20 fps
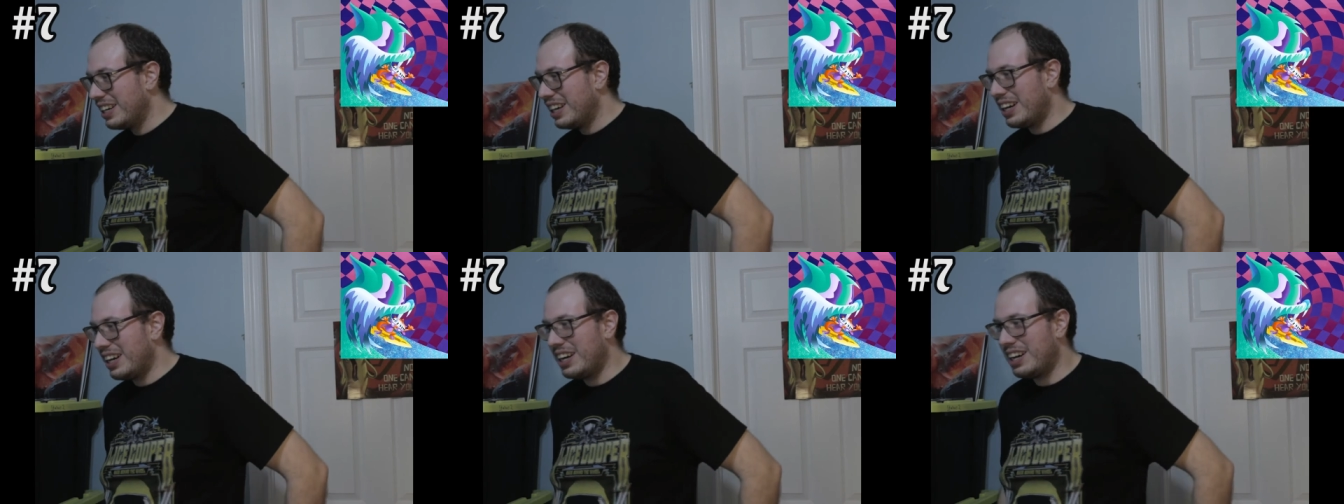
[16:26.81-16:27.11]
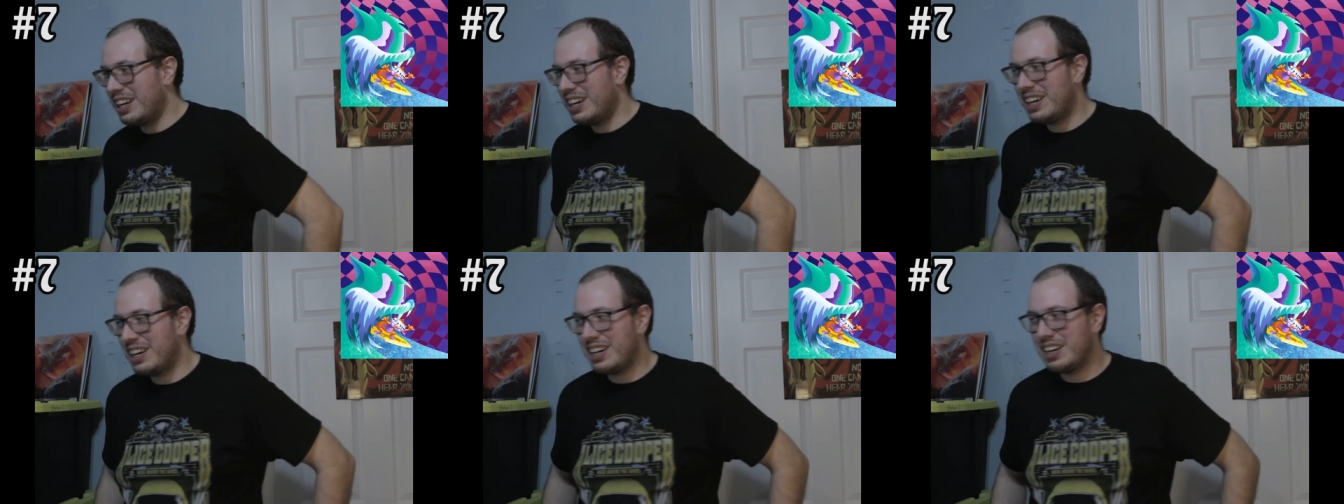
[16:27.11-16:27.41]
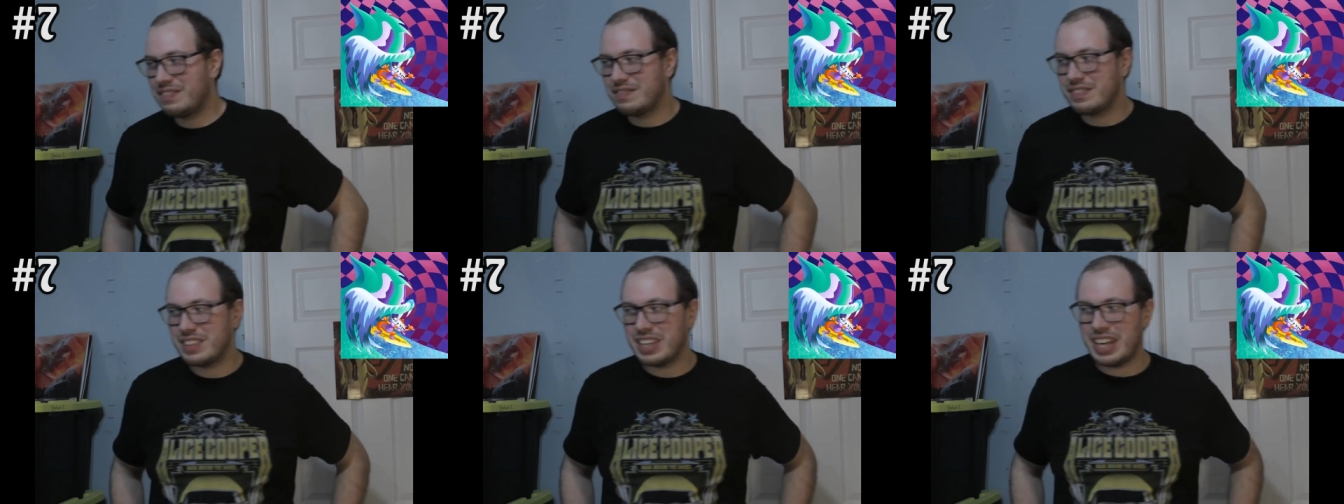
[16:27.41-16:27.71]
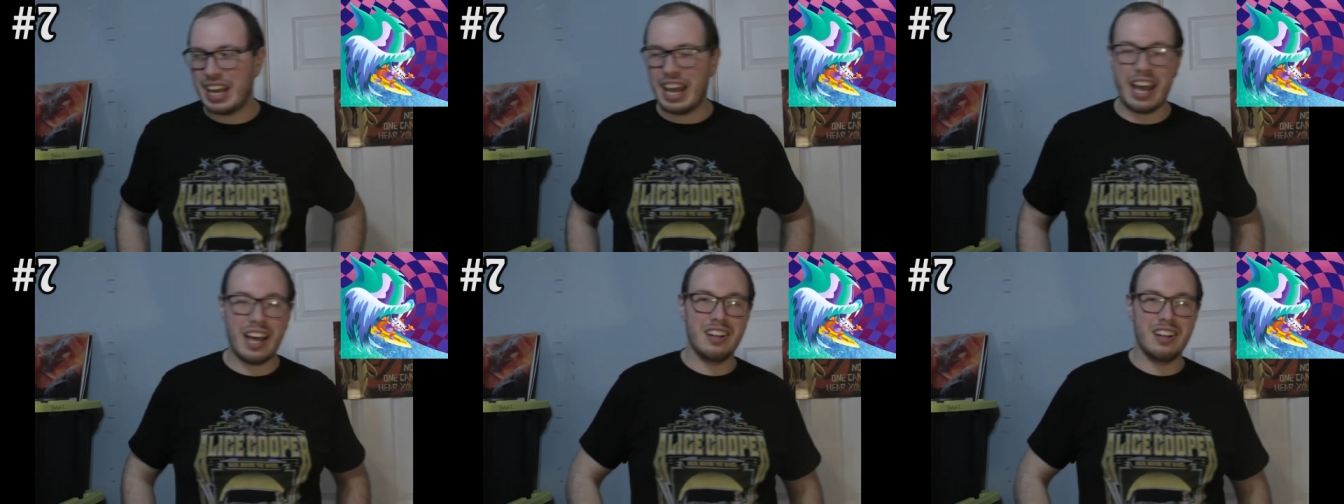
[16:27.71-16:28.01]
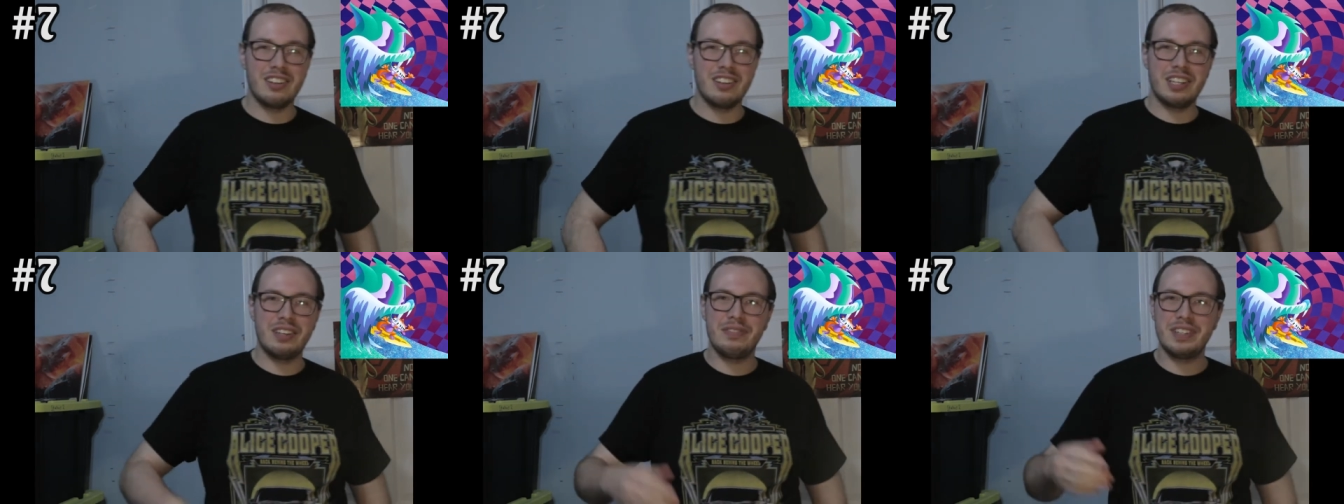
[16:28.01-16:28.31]
Um,
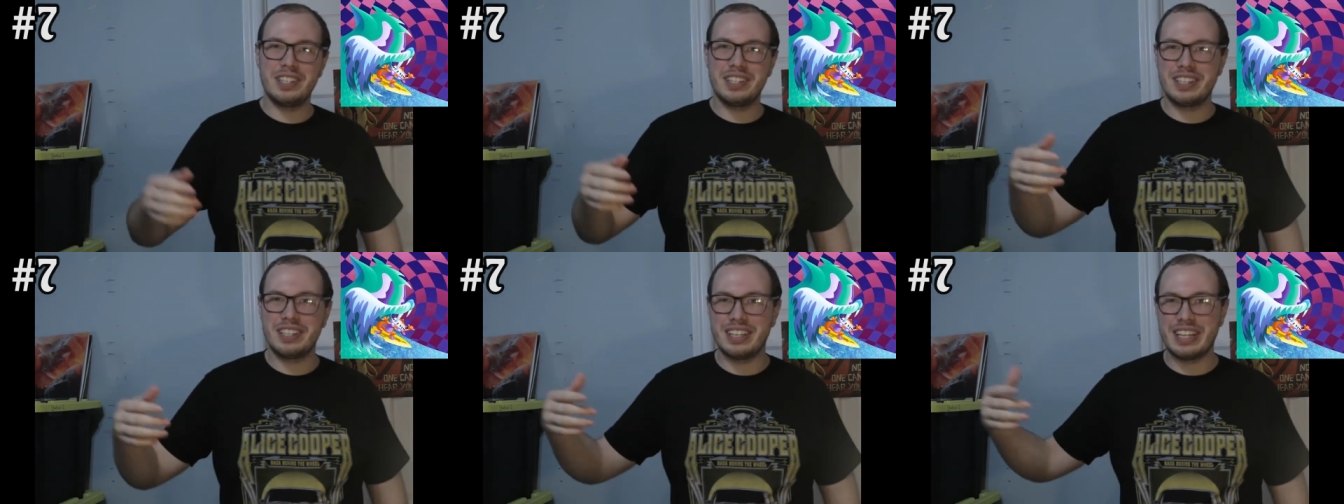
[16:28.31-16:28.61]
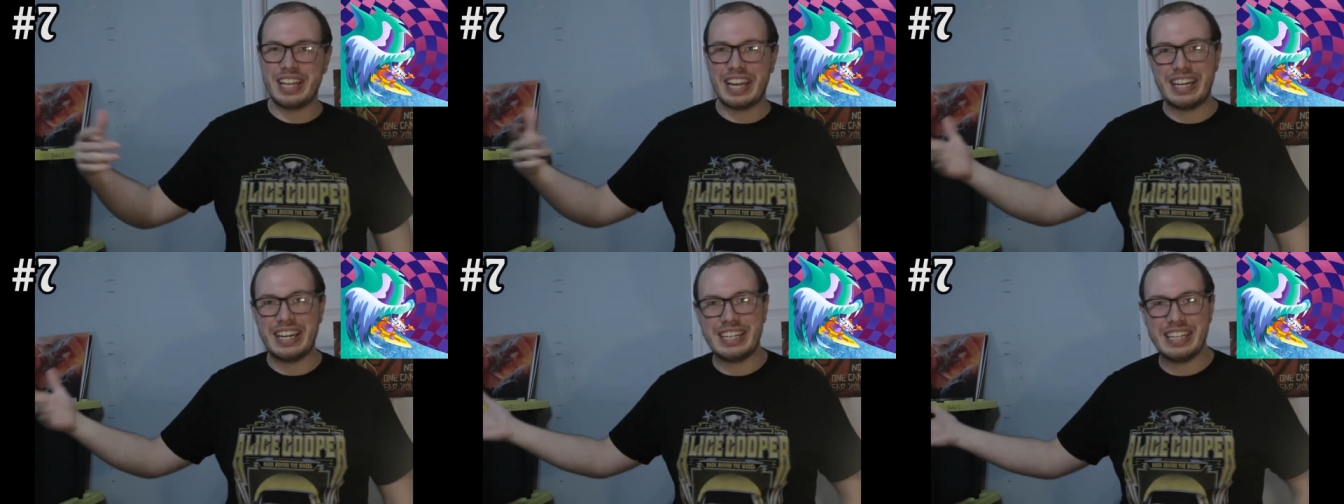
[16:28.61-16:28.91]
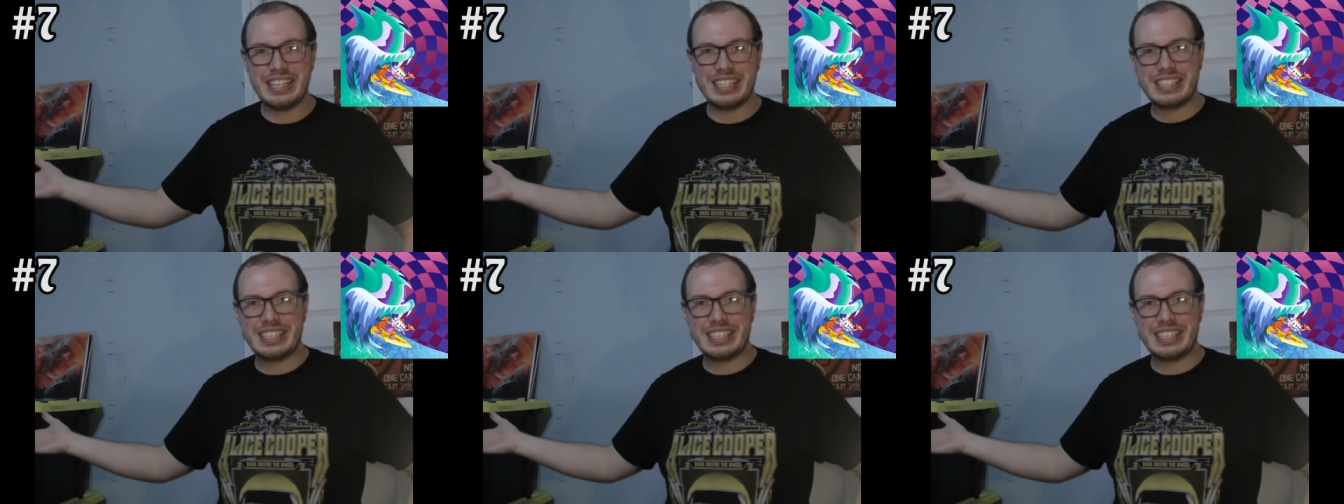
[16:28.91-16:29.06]
hell, even Lady